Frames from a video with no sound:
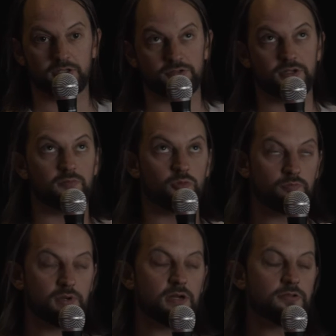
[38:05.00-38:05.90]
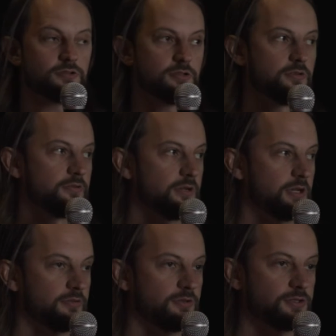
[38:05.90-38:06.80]
because you get more bounce and
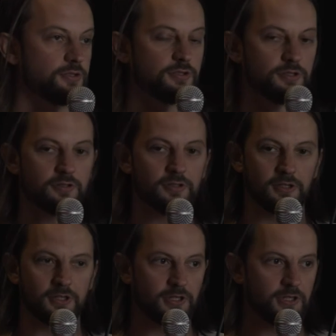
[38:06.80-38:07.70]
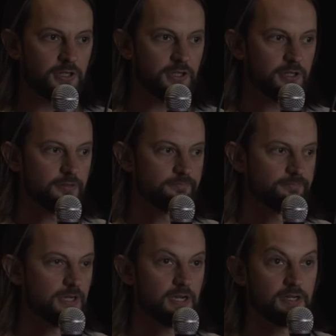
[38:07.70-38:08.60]
other issues. So,
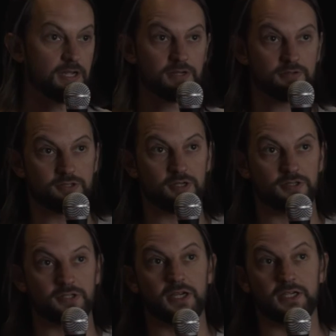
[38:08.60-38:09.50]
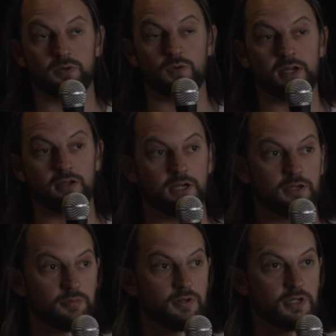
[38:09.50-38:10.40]
and that taking away light
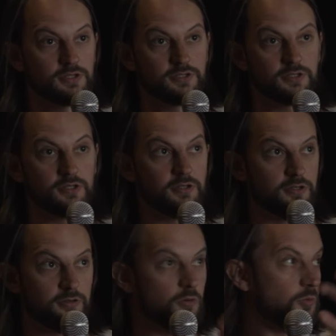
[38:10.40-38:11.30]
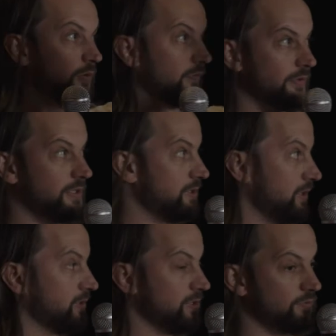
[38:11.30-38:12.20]
applies to all of these
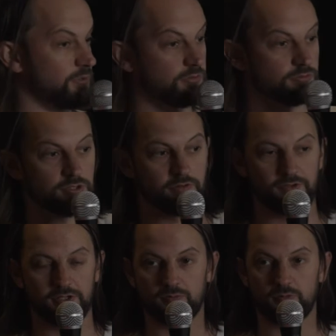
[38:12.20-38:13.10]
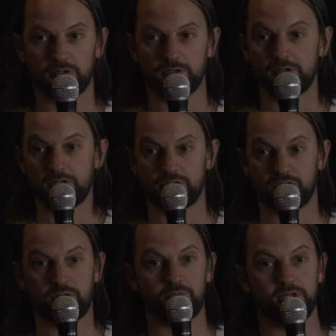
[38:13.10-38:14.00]
things as well. So if you didn't want to
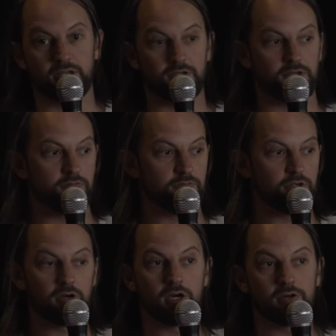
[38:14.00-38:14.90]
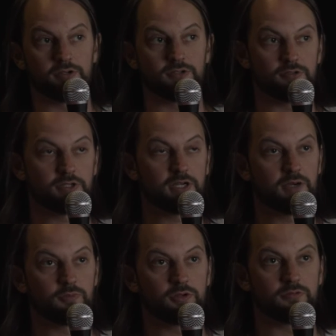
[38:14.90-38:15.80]
stop down the iris on your
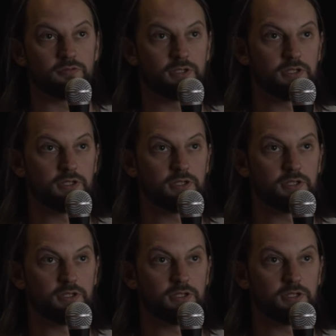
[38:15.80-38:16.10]
camera,